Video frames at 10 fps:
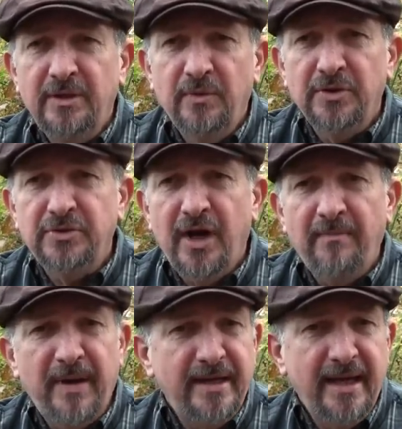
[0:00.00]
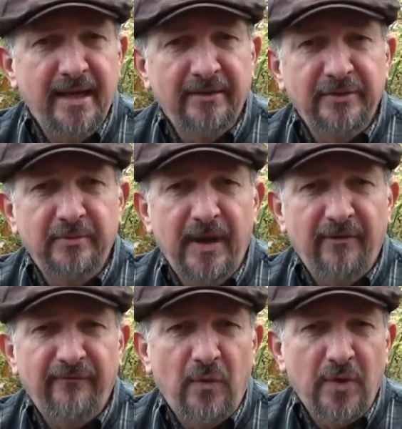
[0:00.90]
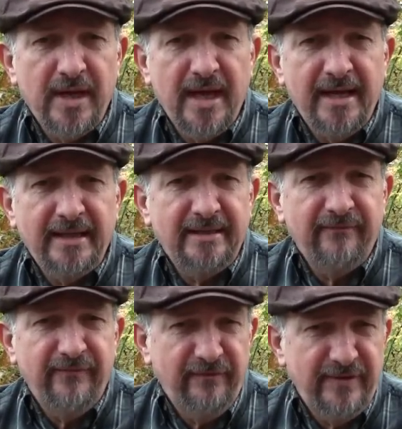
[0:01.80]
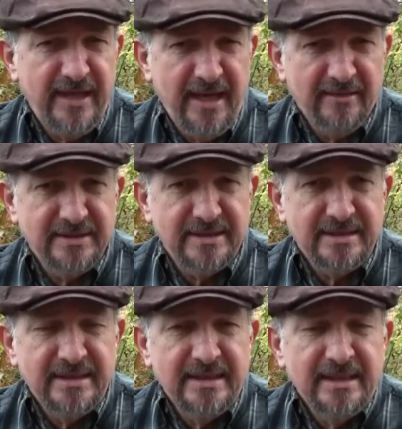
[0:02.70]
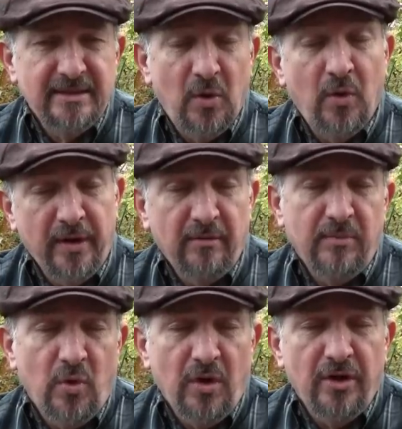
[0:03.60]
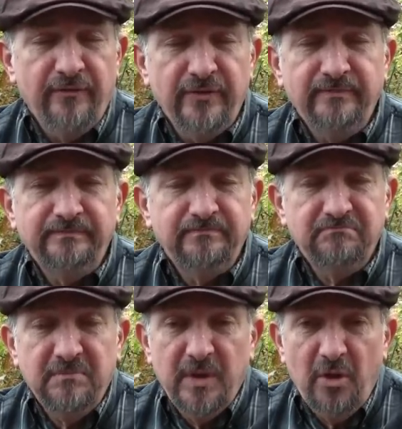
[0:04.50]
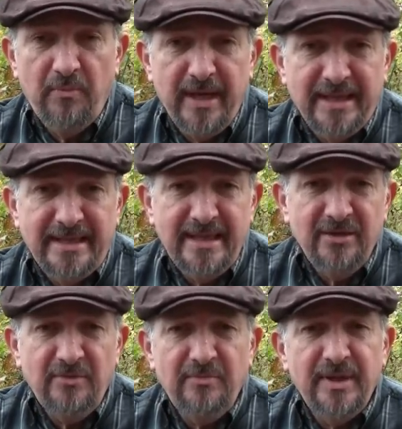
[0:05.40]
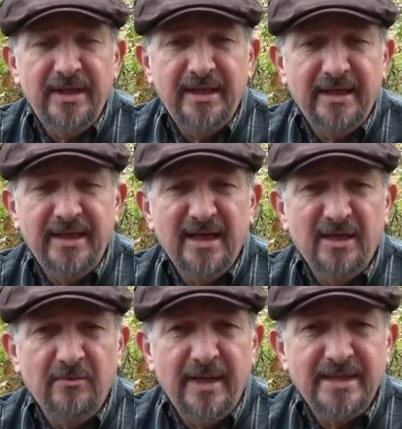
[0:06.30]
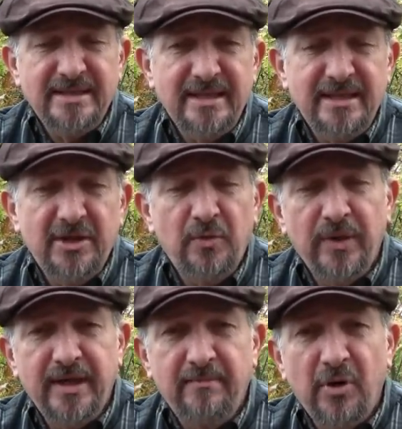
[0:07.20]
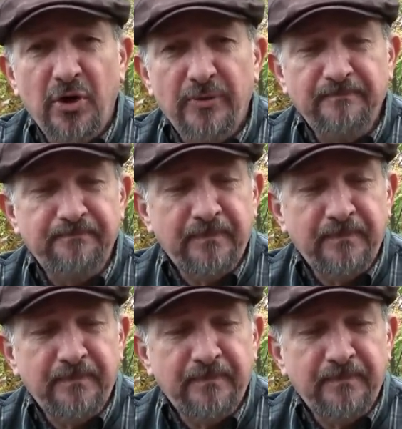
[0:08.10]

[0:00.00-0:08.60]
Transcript: you want to drop that down to about 48 to 50 ounces, or it'll boil over. No big deal, but it can get a little messy and you don't want to get burnt.